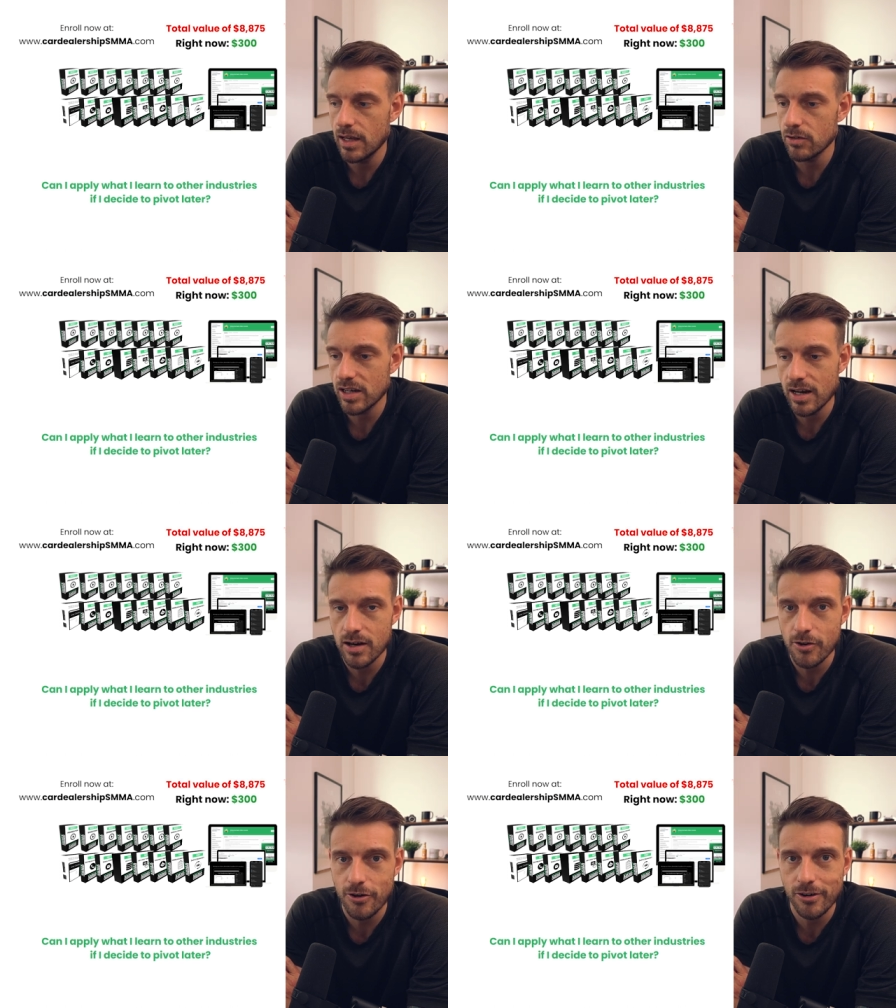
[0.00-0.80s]
hair
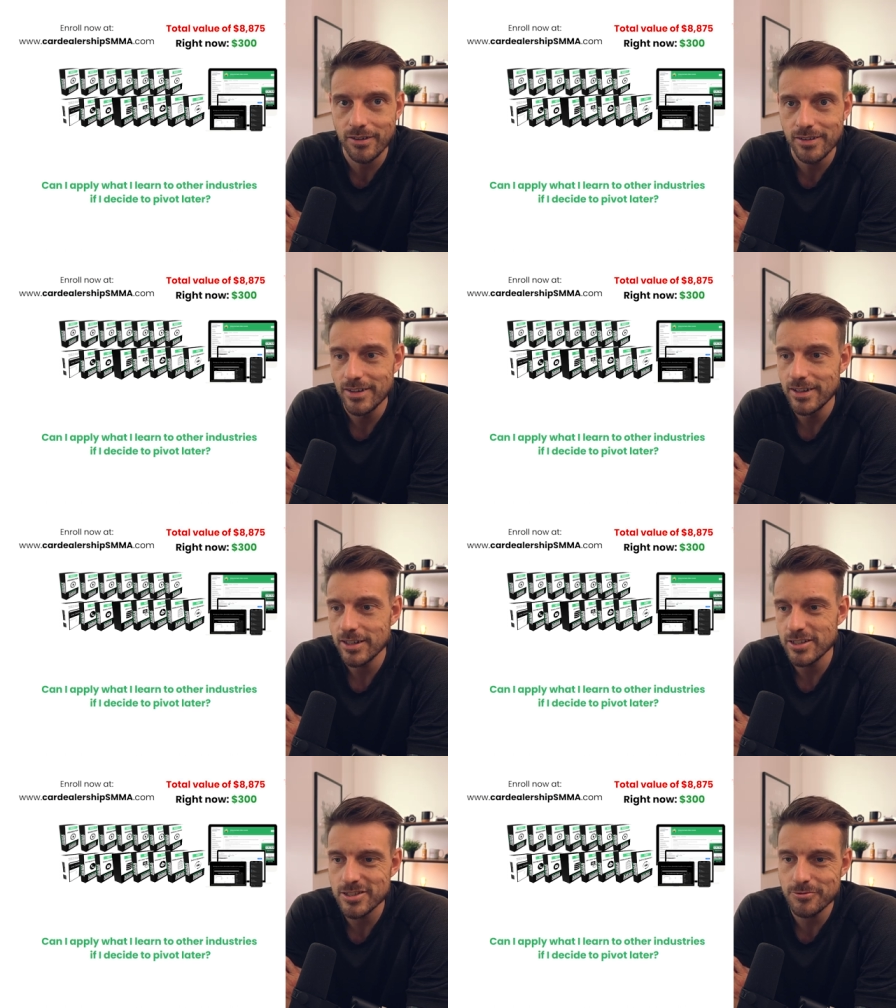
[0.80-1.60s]
care,
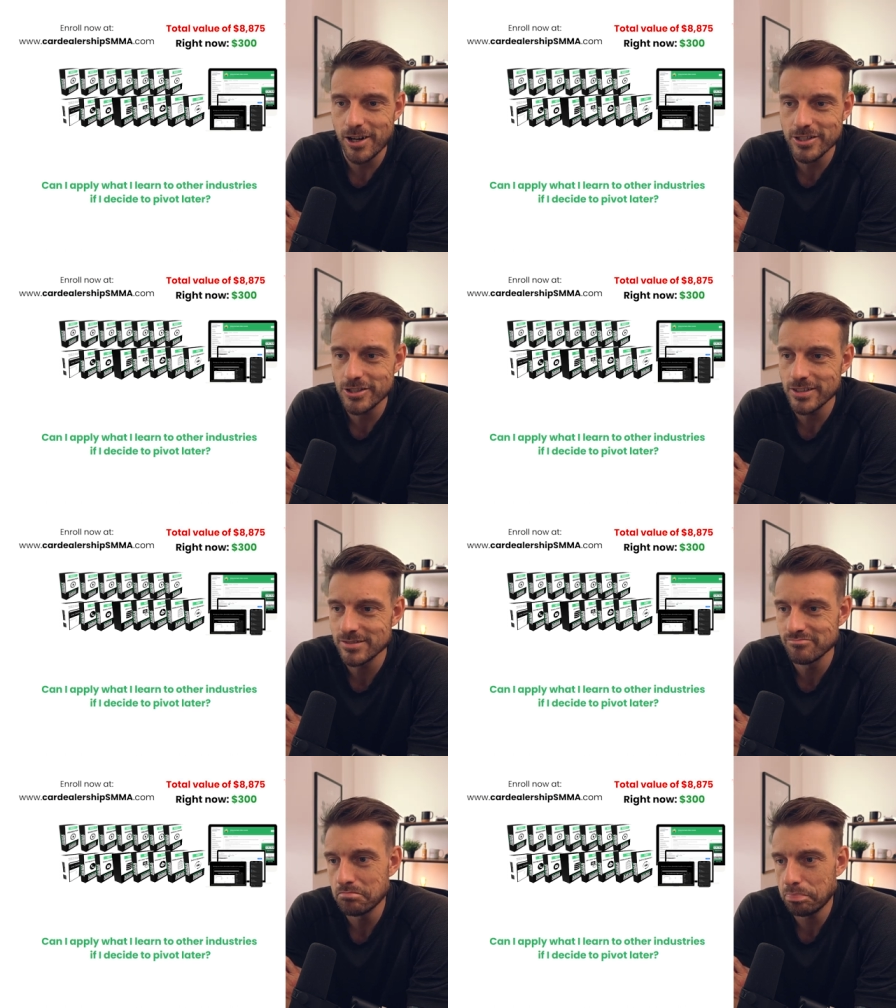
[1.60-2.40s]

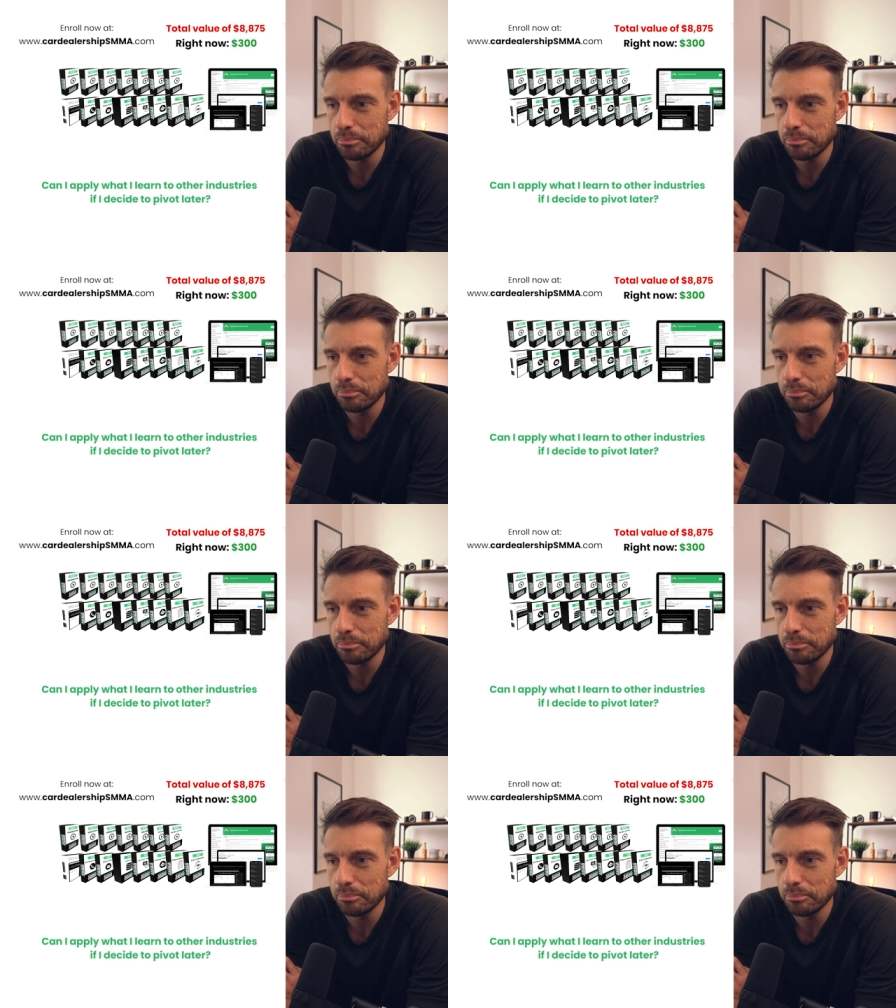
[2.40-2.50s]
construction.